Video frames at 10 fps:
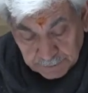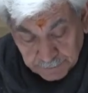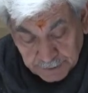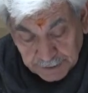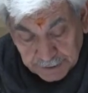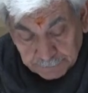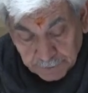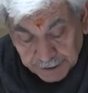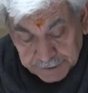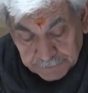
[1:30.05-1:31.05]
building a
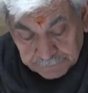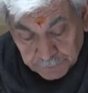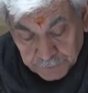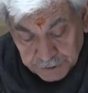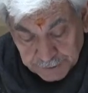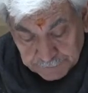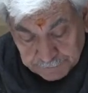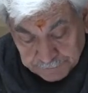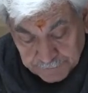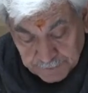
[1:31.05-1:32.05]
brighter future,
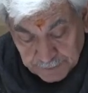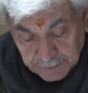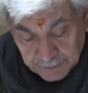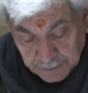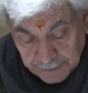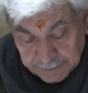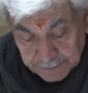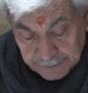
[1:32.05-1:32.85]
and